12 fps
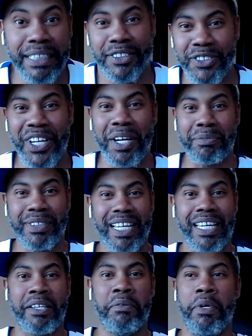You know what I'm
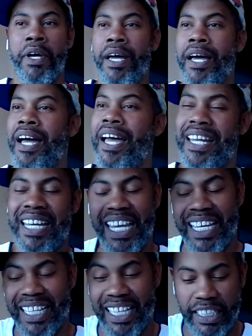saying? Yeah. And,
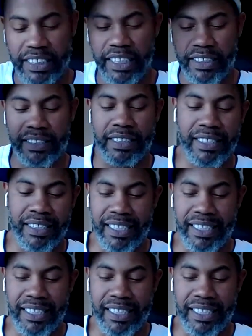and it just